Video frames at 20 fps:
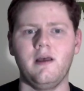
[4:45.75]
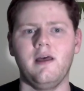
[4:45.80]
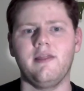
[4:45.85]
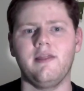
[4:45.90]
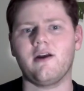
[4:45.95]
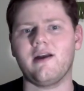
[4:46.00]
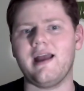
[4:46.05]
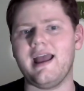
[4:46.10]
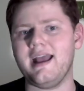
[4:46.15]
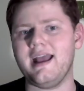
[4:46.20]

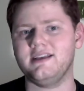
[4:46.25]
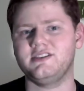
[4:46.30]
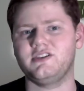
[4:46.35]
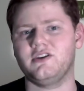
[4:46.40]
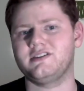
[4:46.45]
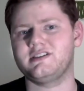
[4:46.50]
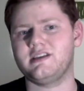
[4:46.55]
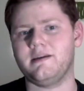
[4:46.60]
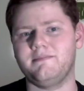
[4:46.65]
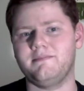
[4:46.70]
Their eggs
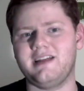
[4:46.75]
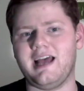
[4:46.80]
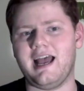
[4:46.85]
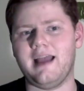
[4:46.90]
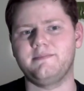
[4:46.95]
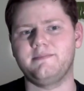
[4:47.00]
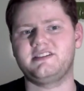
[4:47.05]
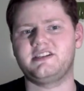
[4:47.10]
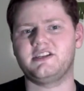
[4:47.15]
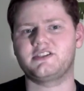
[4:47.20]
are
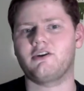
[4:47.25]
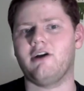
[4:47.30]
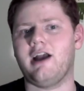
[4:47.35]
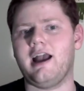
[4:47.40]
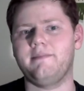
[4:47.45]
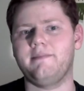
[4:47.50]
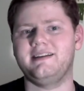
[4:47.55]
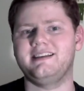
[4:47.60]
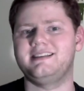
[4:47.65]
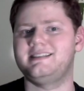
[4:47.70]
sometimes
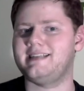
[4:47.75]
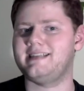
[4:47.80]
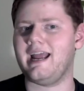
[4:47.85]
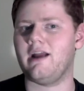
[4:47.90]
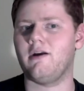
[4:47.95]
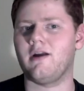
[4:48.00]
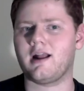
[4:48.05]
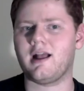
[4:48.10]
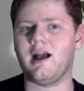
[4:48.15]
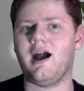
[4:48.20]
described as
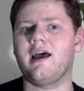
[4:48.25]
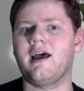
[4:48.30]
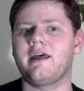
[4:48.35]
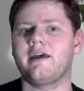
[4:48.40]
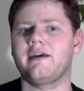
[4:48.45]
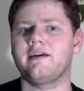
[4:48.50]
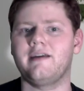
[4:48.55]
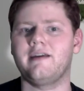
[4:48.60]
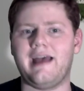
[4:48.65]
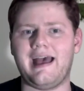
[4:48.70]
terracotta,
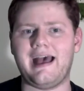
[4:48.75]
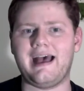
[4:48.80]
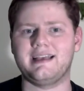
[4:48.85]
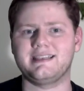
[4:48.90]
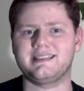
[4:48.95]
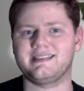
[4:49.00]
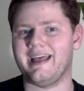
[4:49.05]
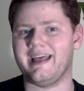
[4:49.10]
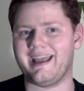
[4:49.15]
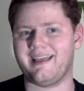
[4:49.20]

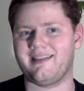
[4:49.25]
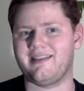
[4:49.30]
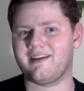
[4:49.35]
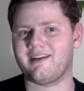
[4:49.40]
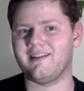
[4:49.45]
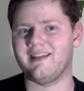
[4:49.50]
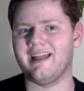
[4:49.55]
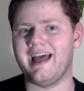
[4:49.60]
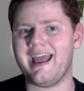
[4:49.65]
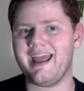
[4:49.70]
as, like the
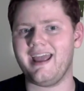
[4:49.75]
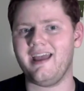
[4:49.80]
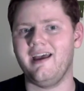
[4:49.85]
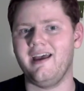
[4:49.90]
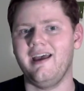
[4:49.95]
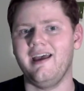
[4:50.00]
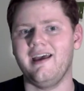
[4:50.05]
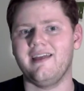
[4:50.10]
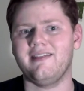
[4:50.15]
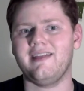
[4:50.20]
clay,
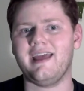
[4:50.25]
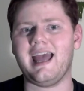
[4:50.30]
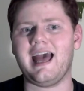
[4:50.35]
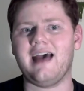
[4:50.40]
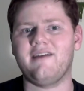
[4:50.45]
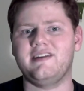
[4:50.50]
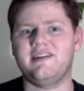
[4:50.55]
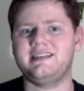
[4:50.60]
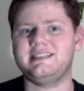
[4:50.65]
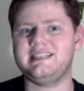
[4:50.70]
they
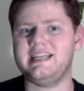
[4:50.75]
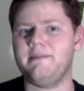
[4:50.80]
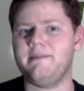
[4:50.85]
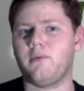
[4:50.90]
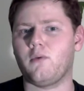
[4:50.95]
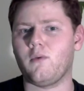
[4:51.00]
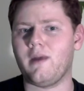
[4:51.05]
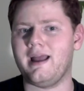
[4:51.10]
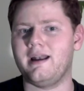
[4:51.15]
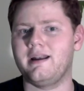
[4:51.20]
have a deep
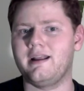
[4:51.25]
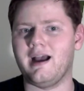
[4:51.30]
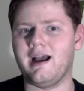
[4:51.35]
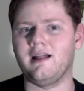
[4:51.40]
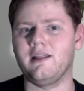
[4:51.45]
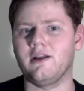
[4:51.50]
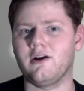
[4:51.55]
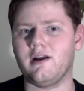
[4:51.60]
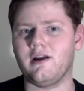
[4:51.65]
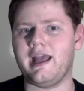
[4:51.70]
red
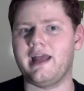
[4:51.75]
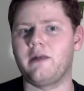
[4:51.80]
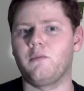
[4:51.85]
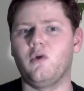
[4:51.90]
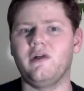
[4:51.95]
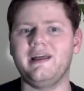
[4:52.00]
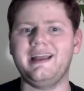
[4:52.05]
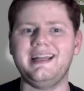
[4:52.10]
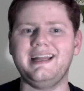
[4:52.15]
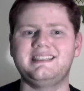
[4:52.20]
color and
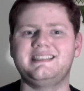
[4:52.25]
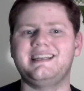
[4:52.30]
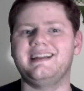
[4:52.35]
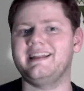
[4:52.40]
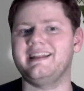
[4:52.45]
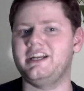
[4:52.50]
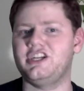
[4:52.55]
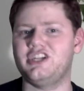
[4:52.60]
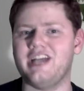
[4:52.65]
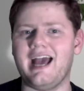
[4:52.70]
will
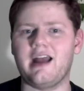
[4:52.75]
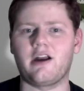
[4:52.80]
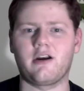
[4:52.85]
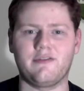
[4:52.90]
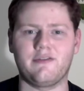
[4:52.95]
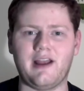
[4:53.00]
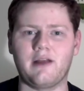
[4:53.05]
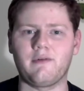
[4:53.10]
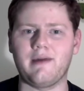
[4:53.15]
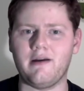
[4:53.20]
instantly shatter
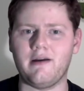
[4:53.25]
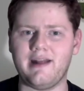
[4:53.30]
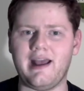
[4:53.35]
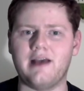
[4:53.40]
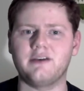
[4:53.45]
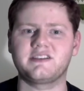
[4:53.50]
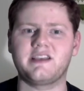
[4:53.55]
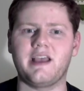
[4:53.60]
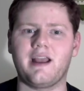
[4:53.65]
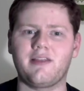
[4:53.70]
if I
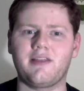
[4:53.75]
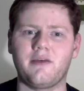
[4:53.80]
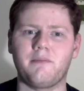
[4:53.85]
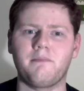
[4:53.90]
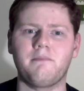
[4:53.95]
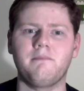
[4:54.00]
roundhouse kick them.